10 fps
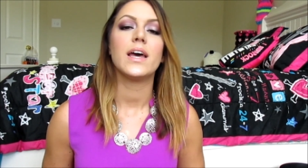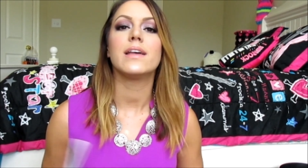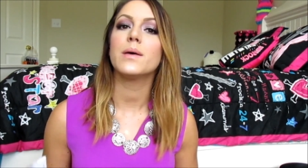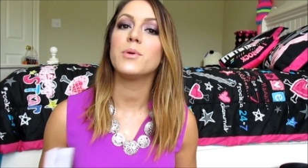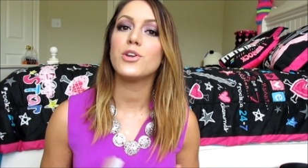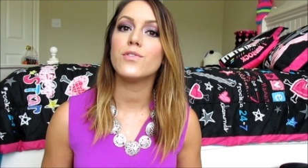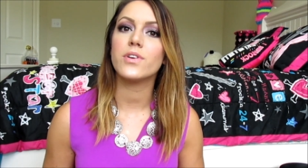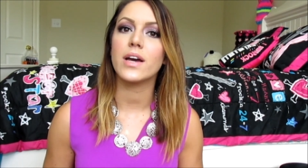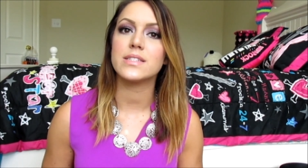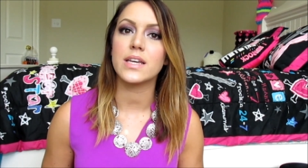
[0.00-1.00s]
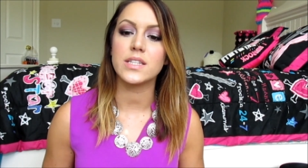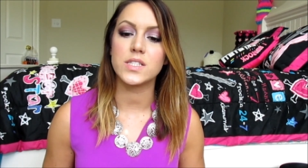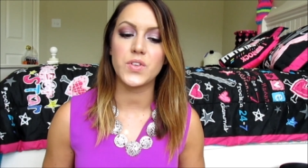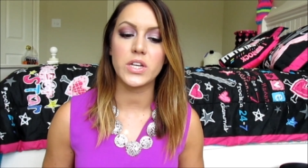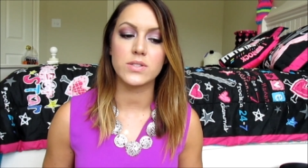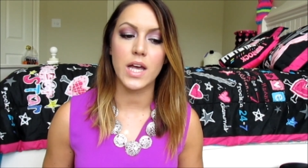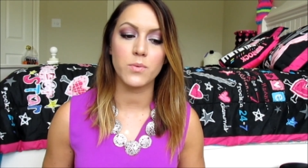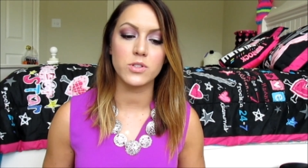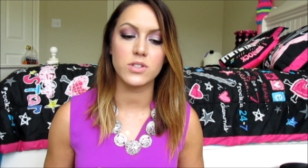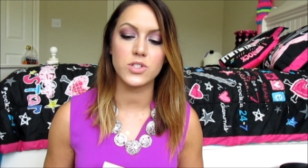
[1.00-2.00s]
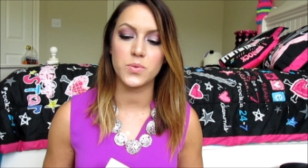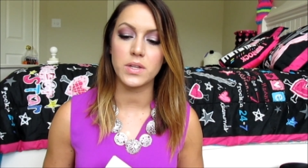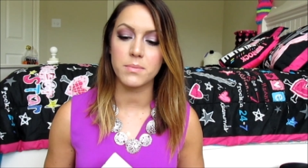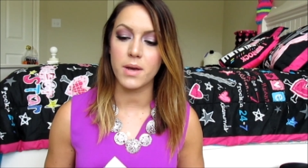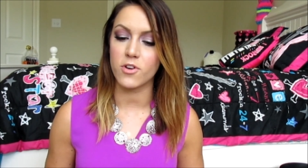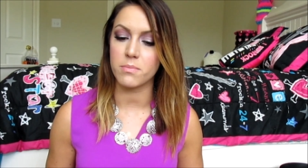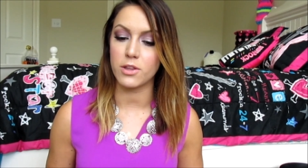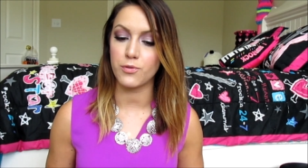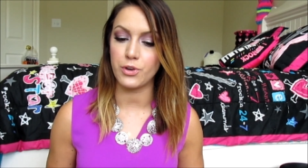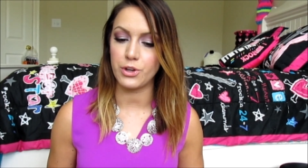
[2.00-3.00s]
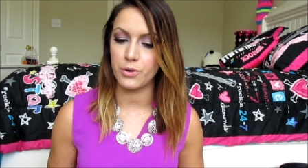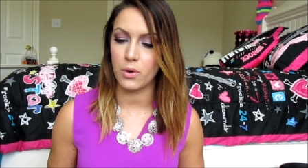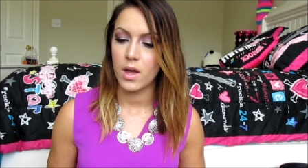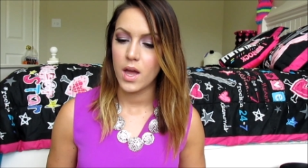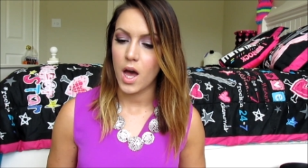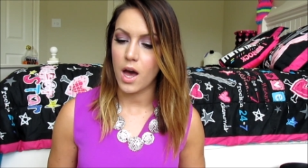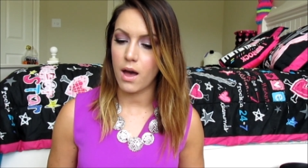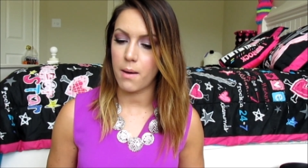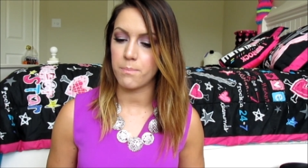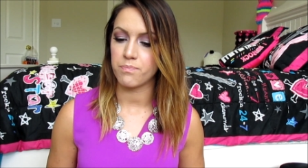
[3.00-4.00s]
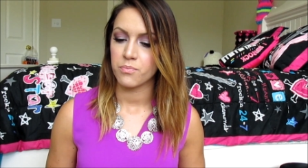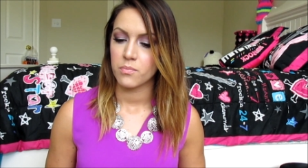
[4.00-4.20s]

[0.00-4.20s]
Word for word: And let me know if you guys like these videos. I will start doing them every month for you. Um,